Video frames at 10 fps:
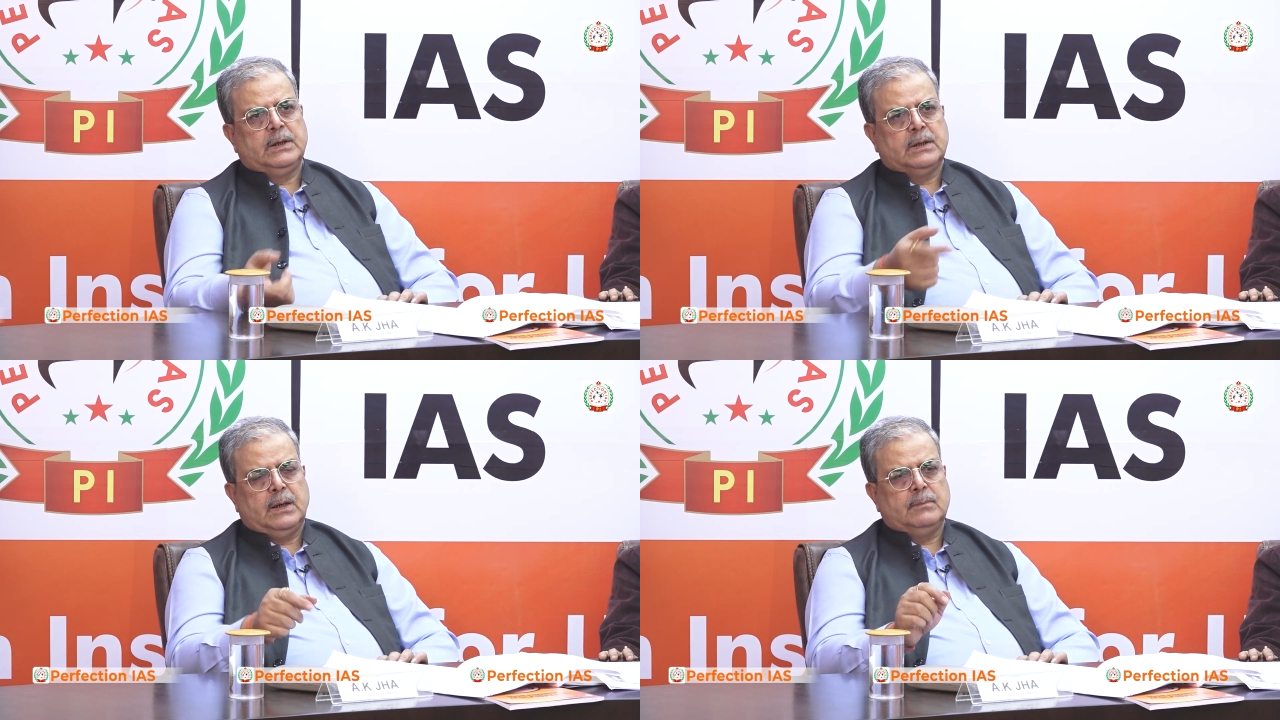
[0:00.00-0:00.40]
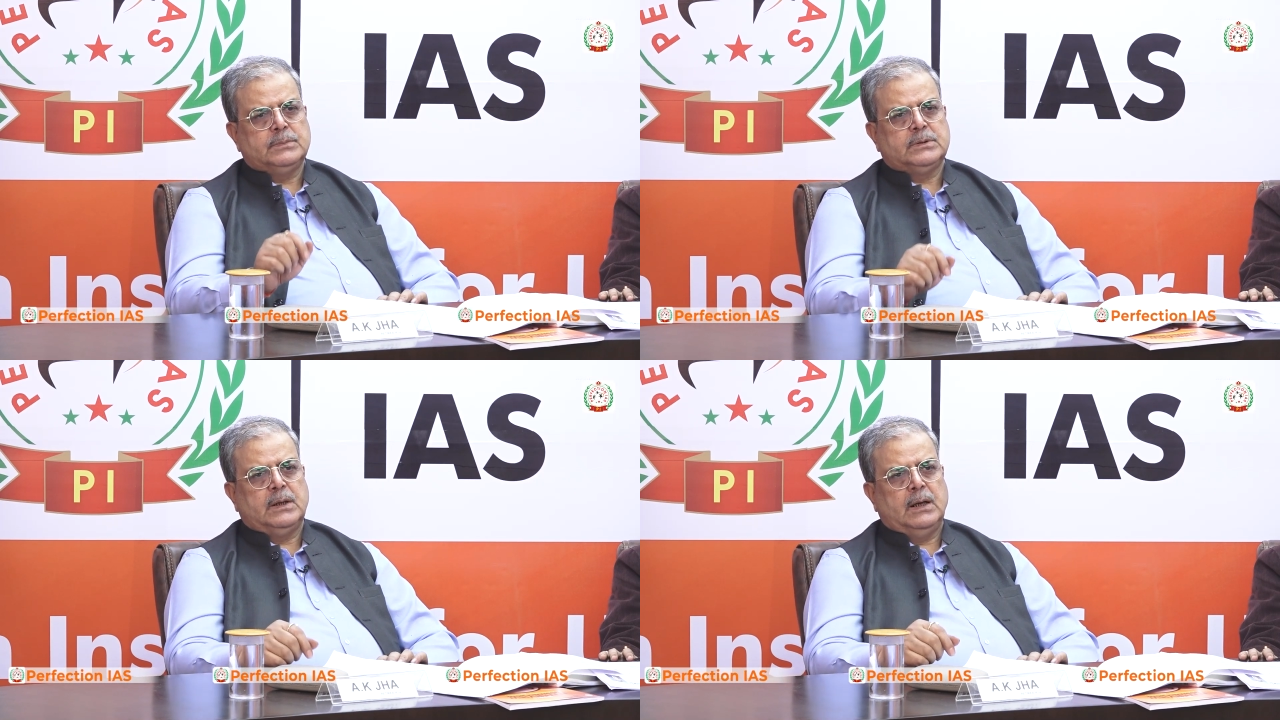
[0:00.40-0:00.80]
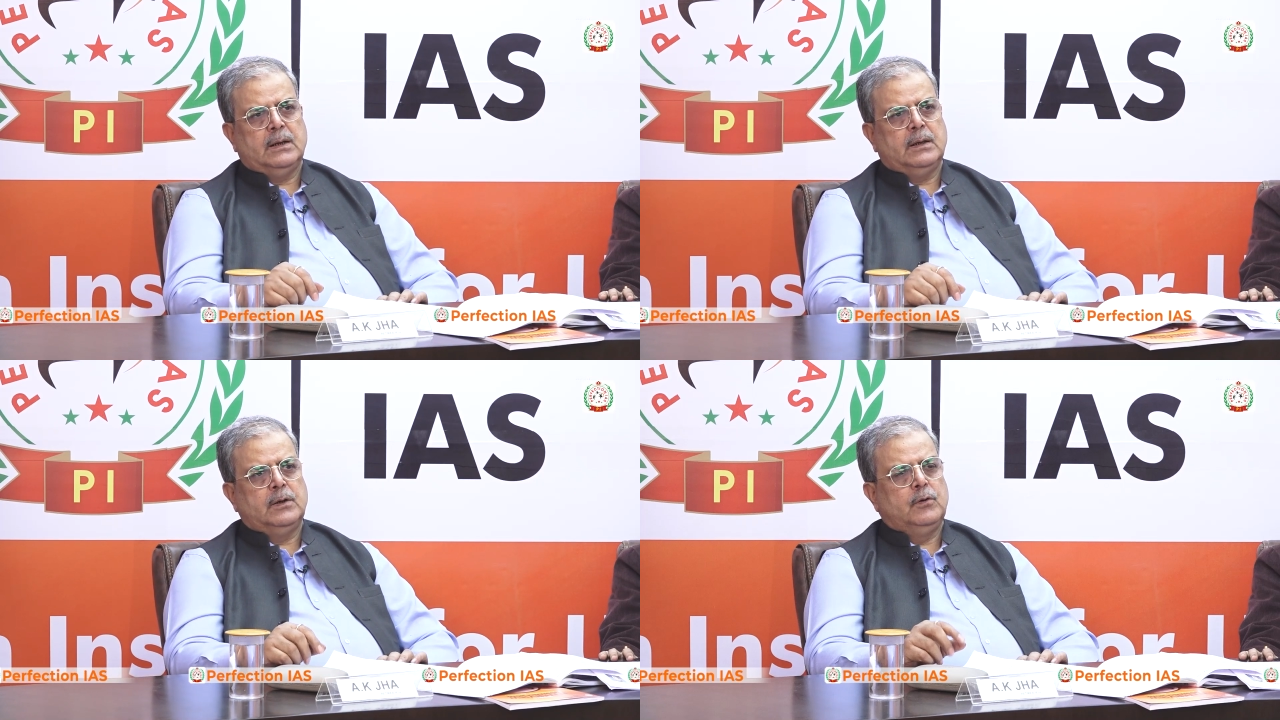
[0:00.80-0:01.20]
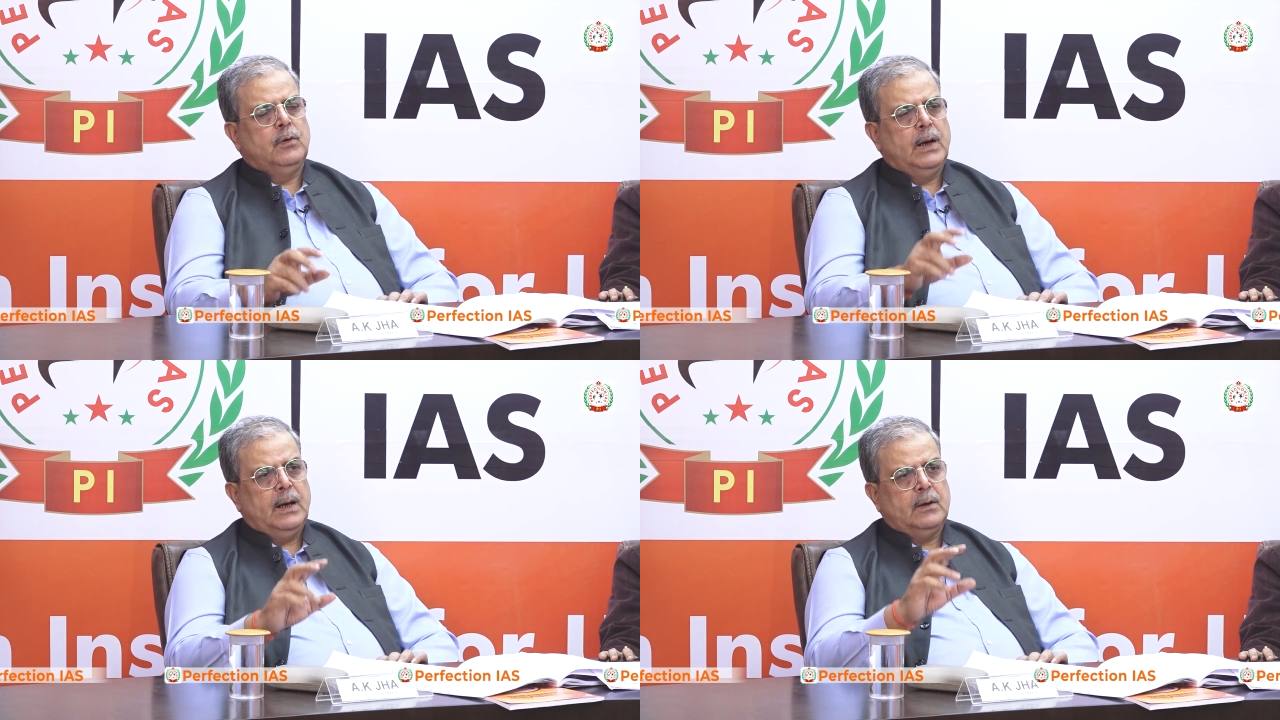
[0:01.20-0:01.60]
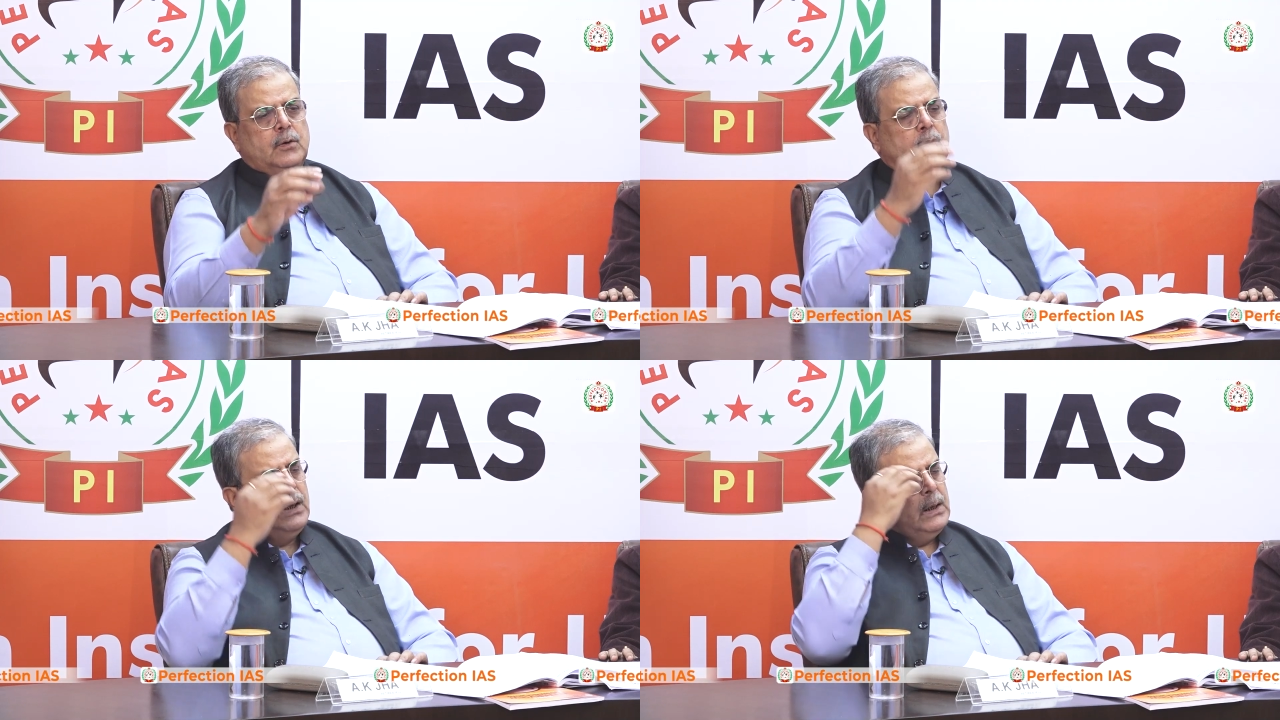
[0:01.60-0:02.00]
he comes and the
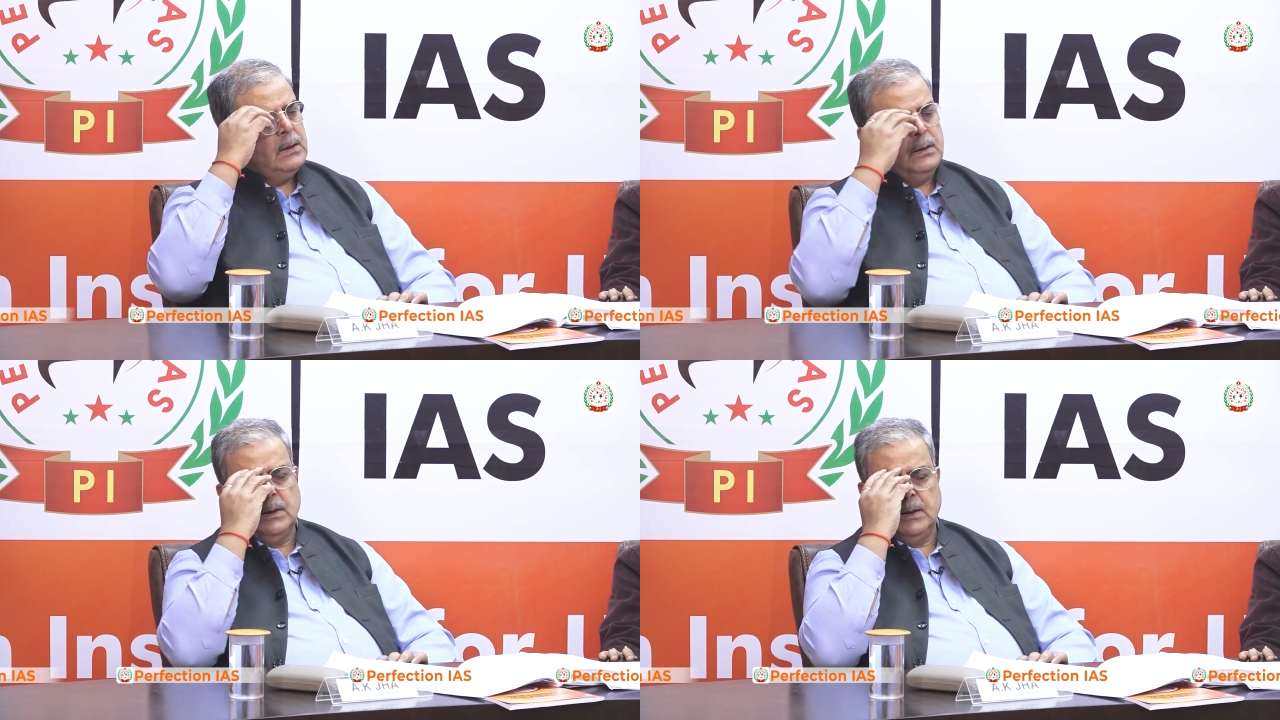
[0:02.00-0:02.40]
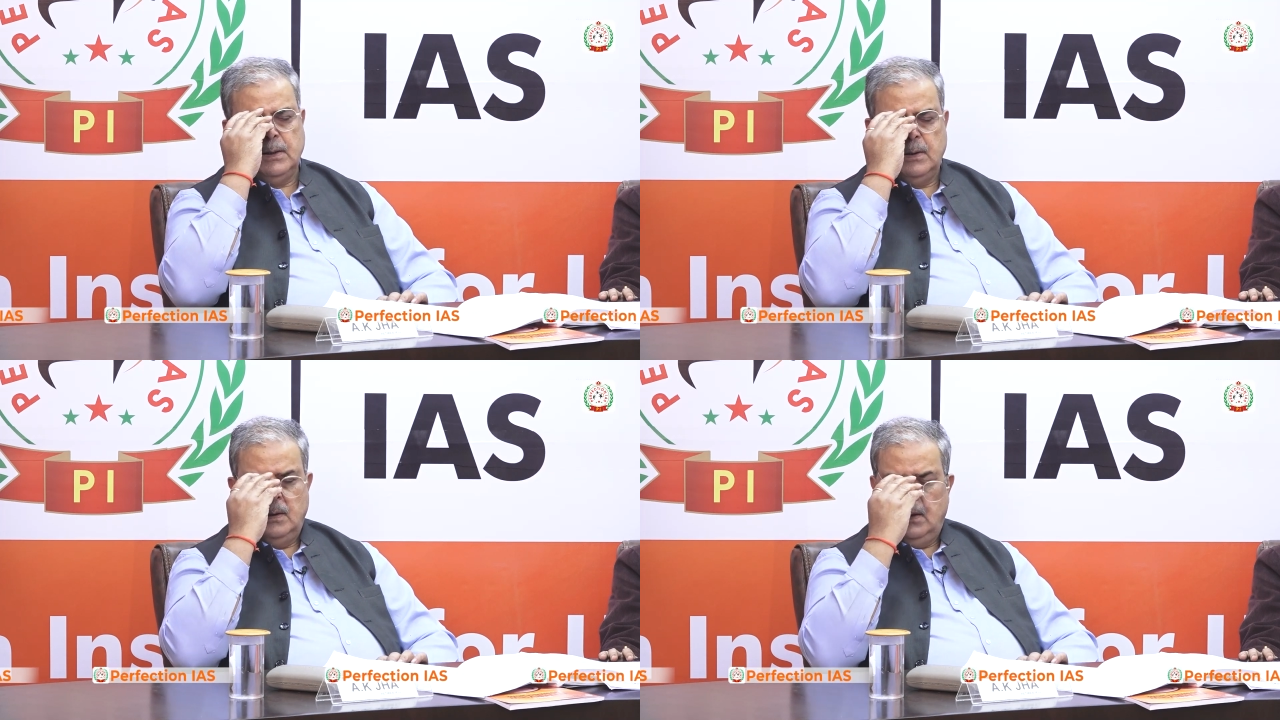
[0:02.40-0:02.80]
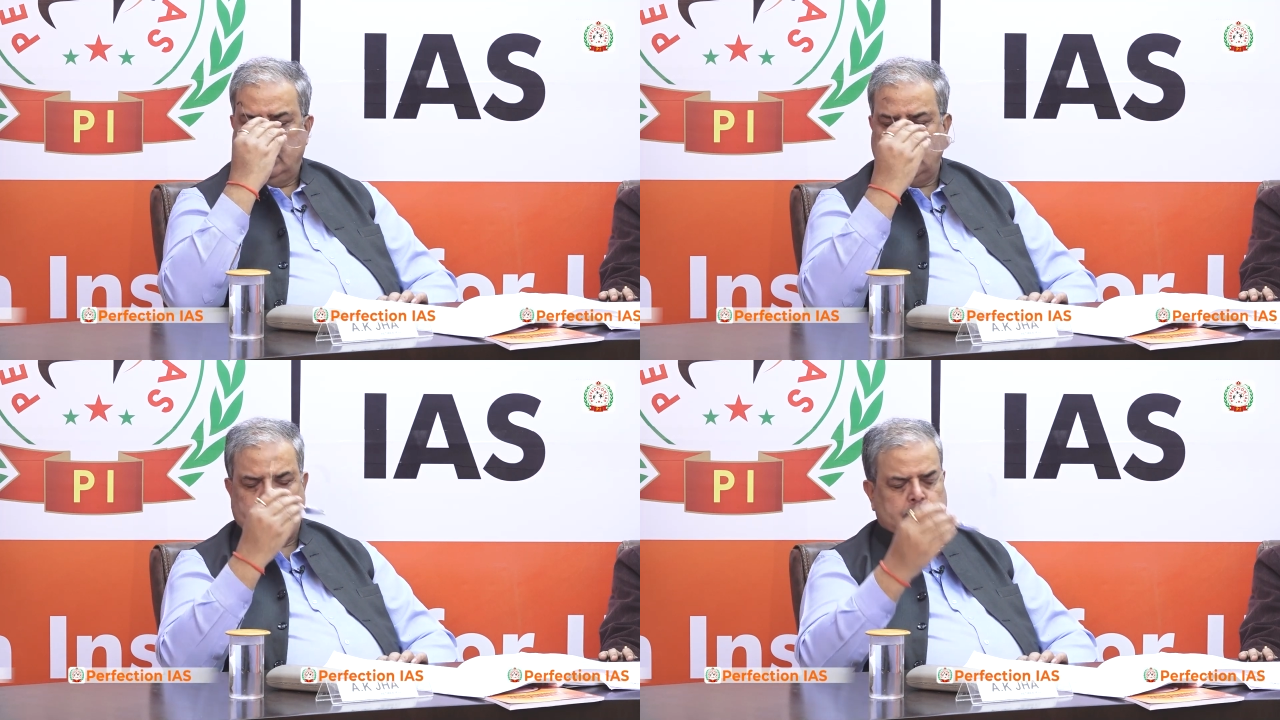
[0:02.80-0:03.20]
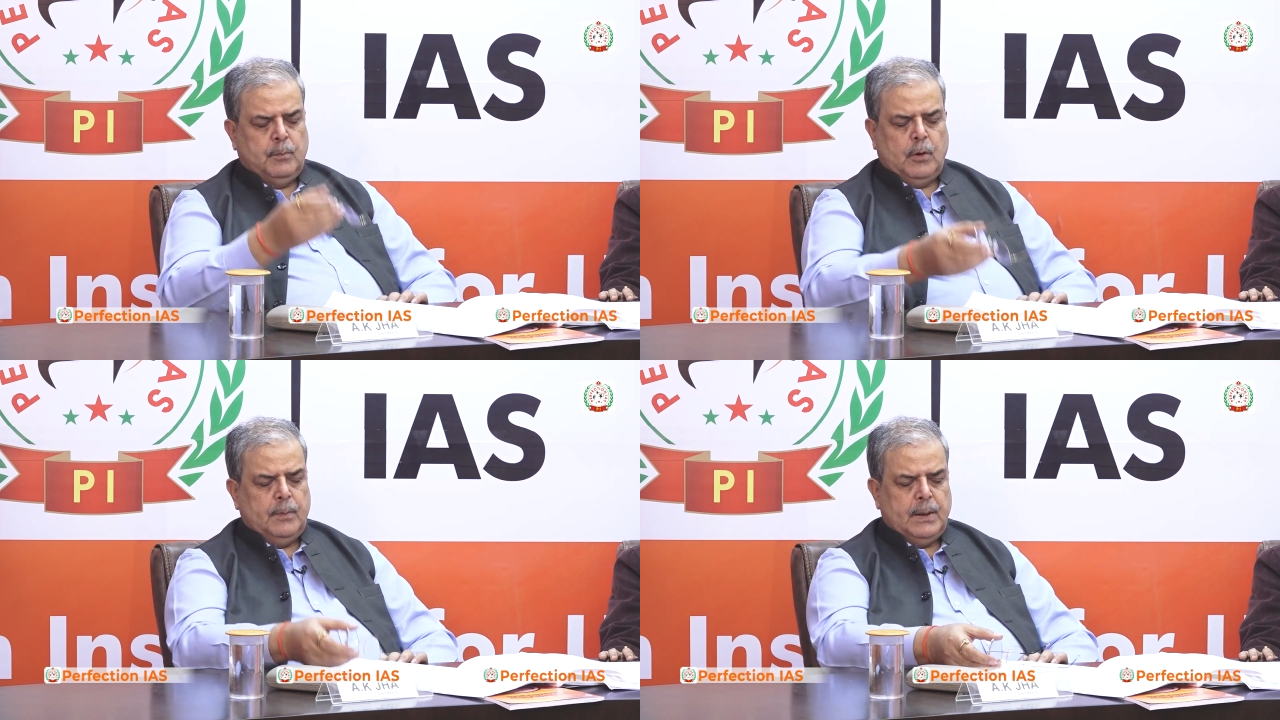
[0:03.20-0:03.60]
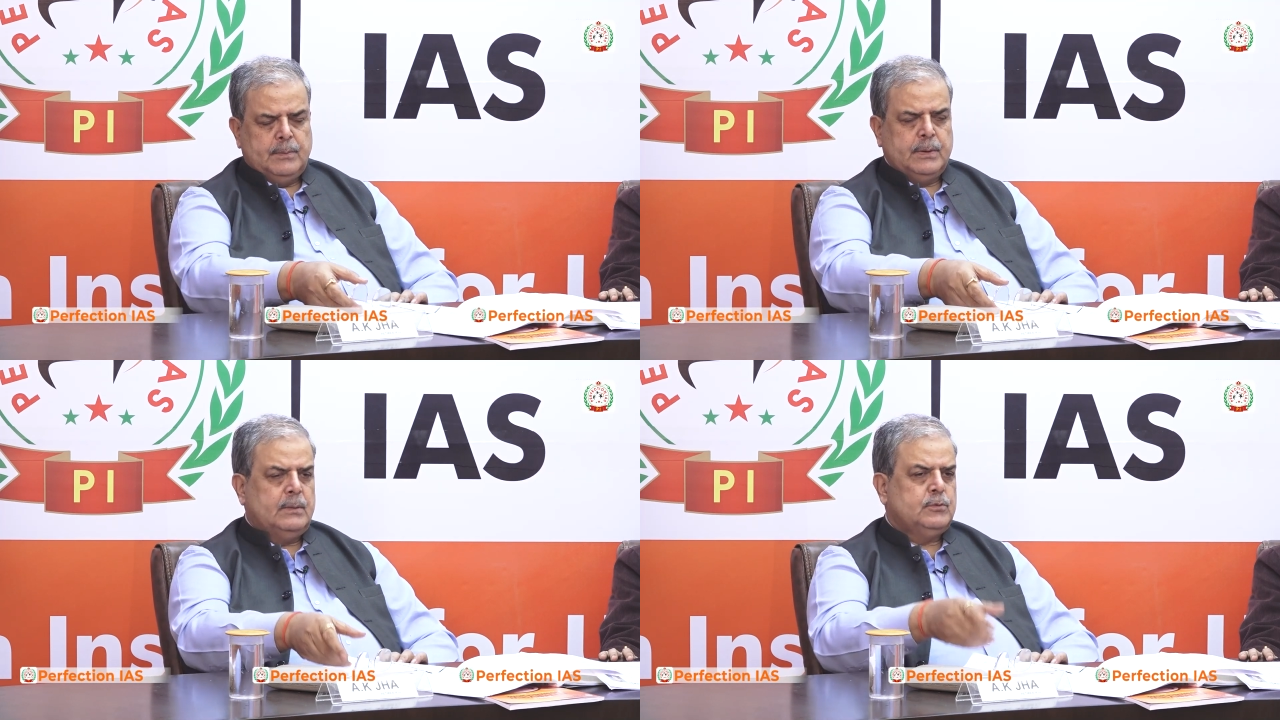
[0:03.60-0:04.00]
mob has become